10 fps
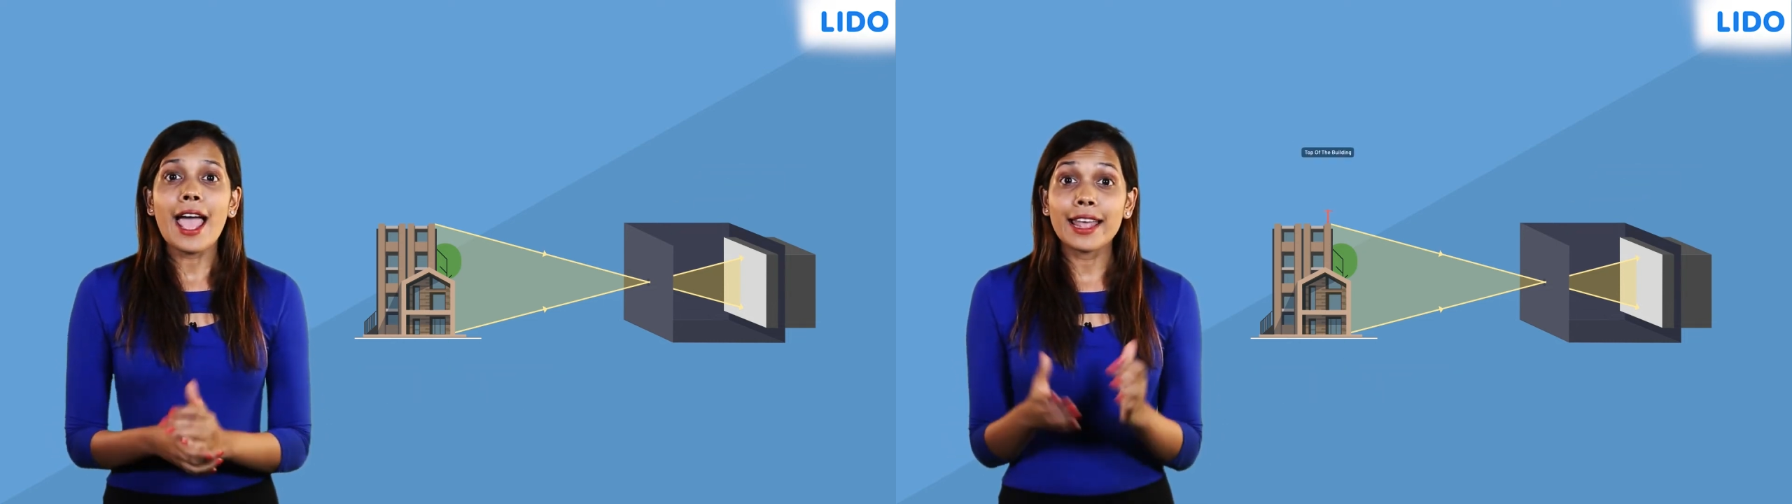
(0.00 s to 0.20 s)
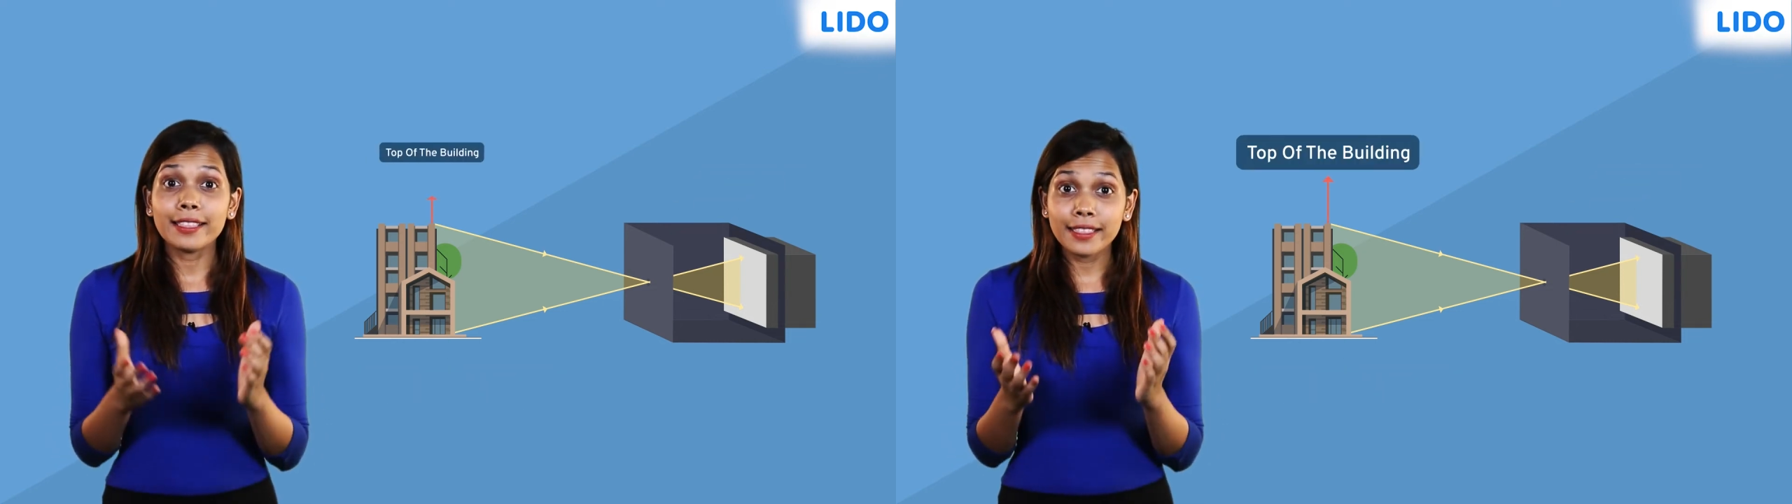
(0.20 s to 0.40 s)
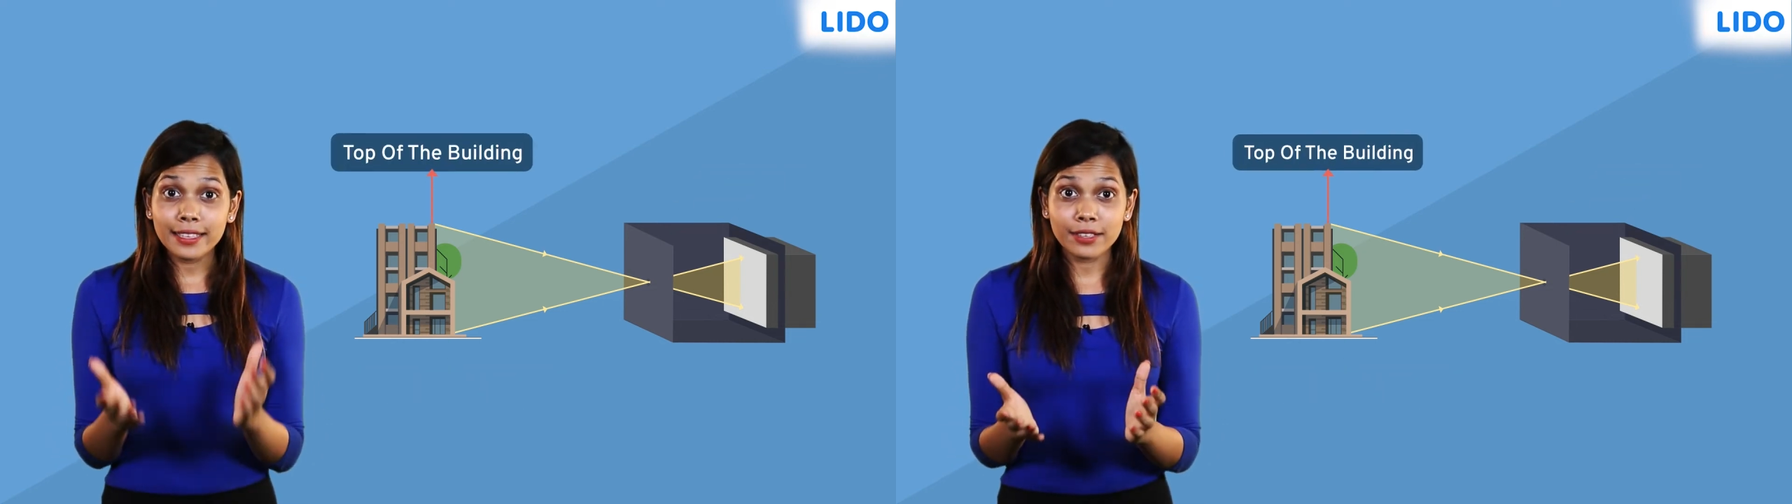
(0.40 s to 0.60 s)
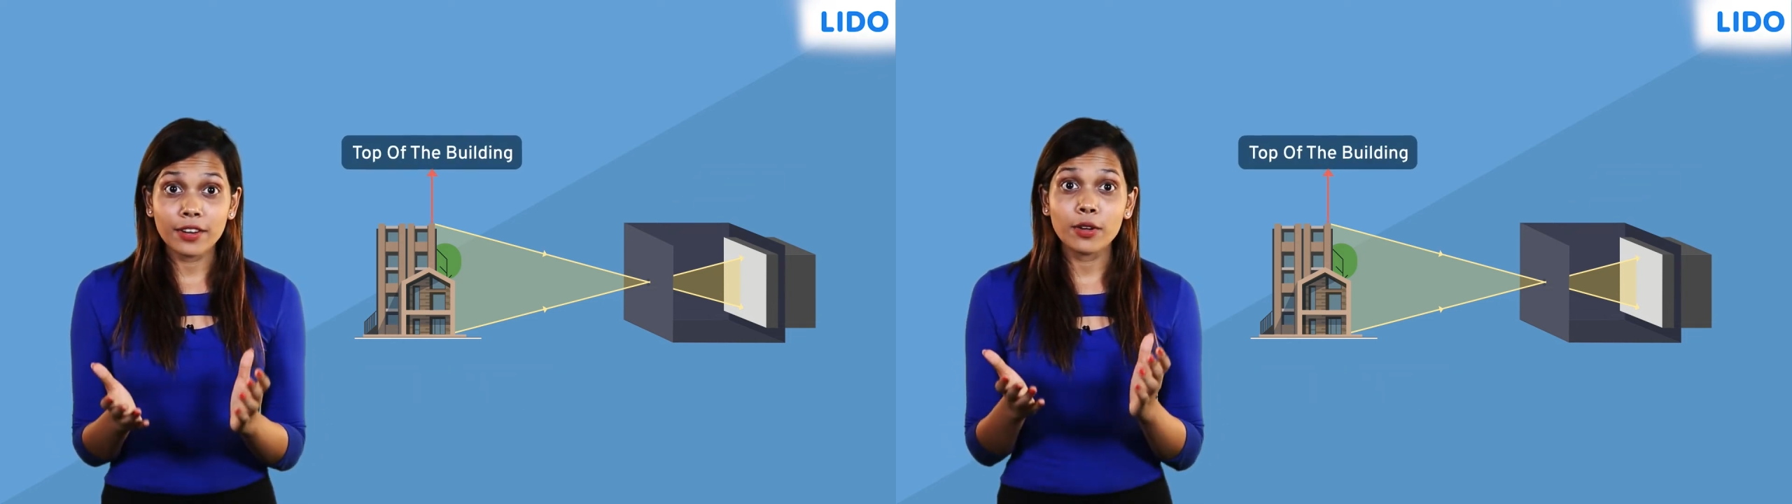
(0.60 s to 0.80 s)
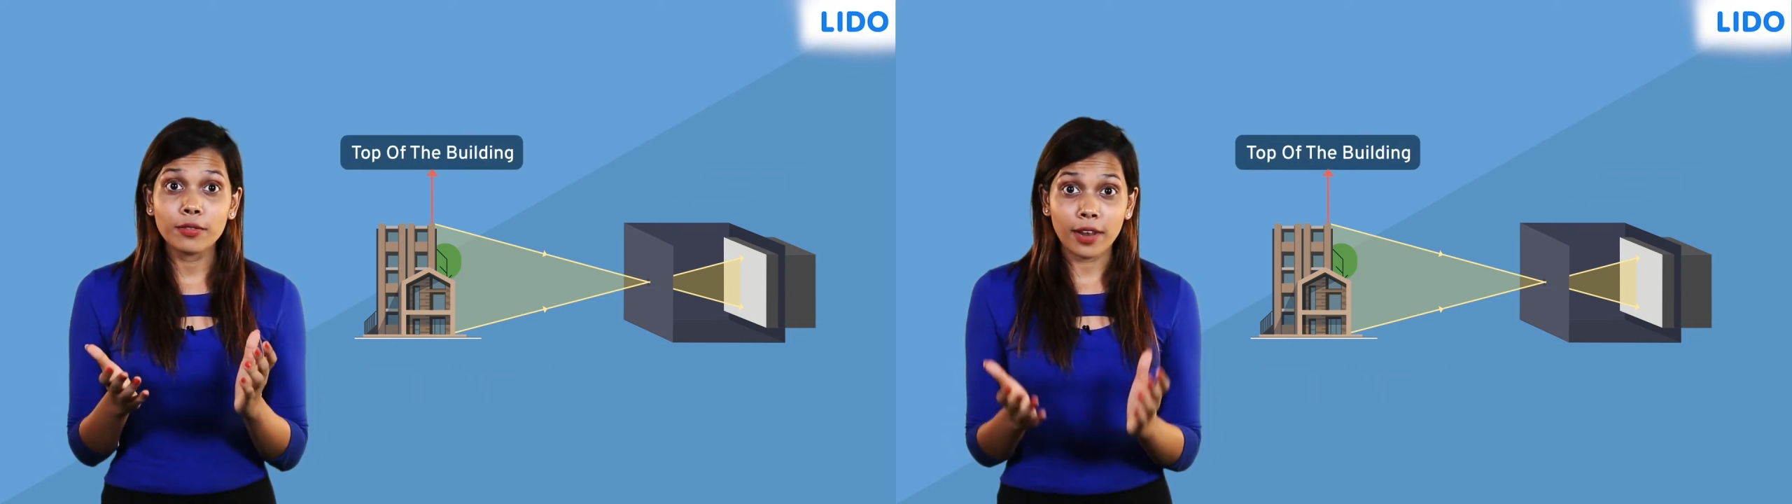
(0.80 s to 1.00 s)
And this
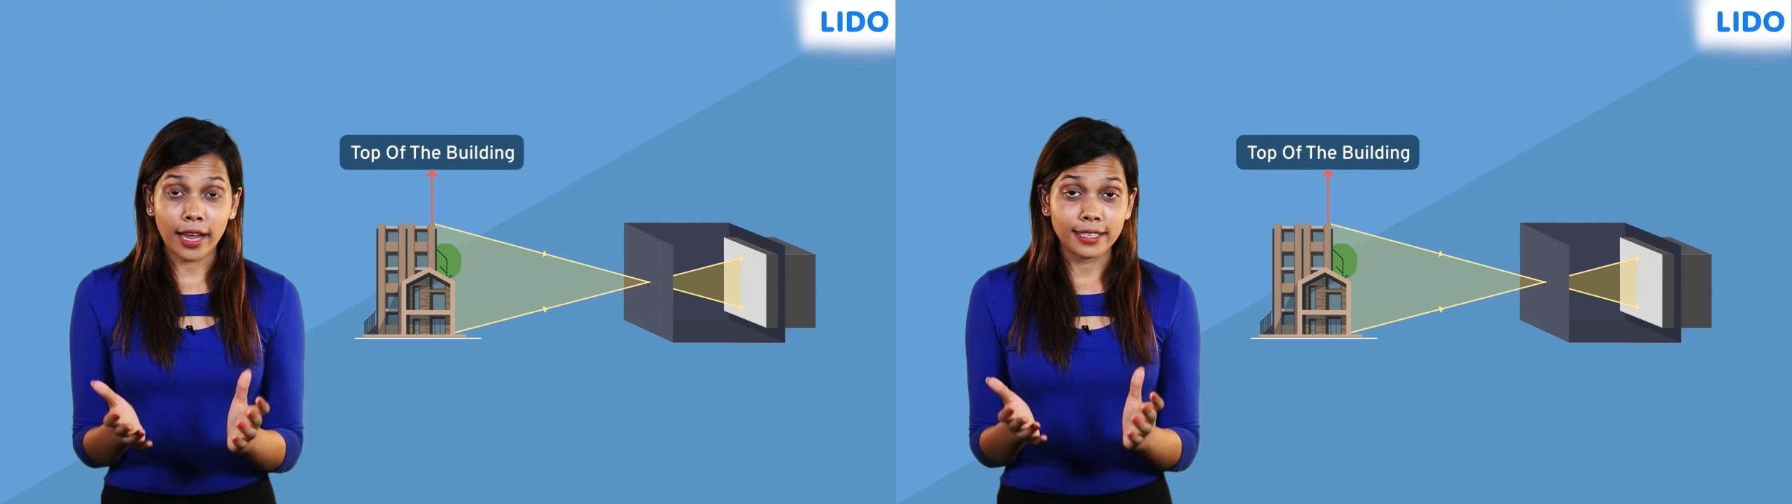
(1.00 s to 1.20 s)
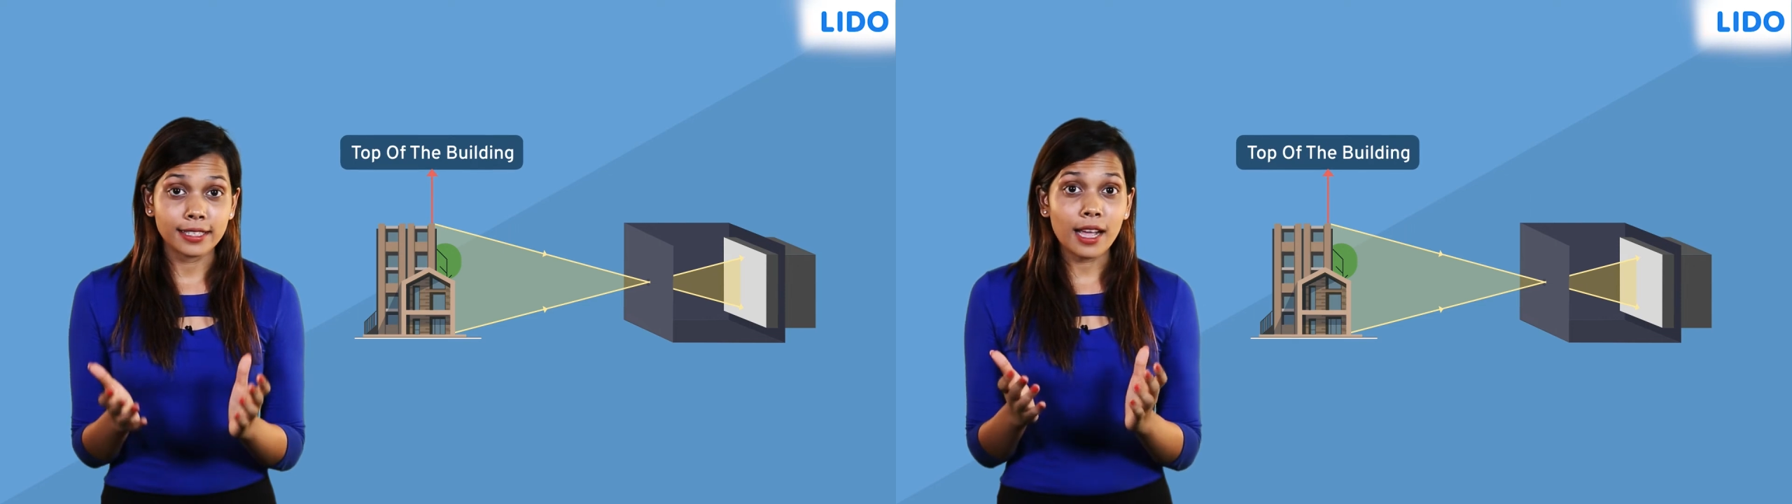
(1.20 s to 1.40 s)
ray of light